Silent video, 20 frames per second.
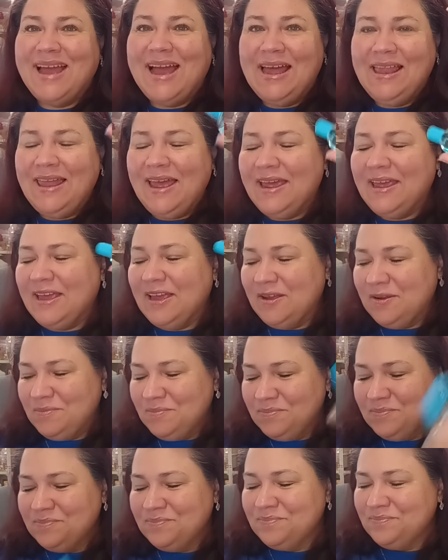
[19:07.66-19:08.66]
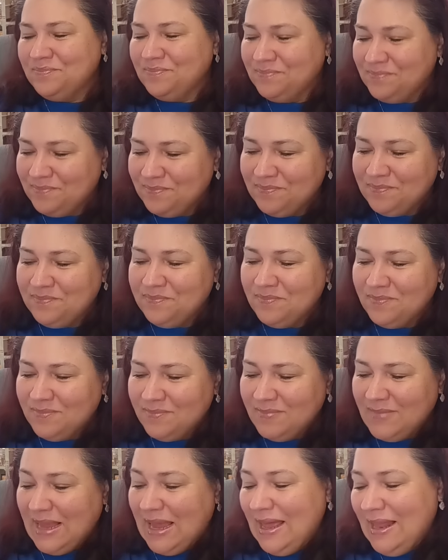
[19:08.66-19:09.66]
I like it.
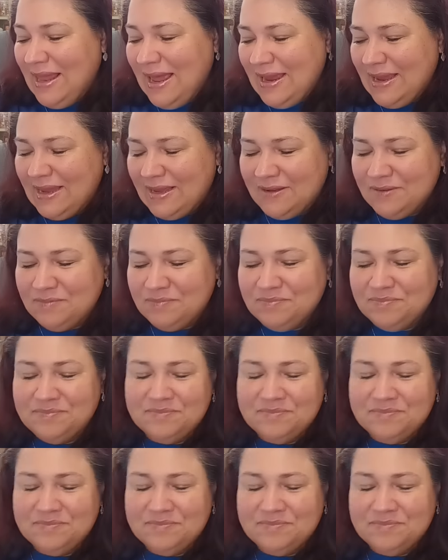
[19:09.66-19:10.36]
I like it.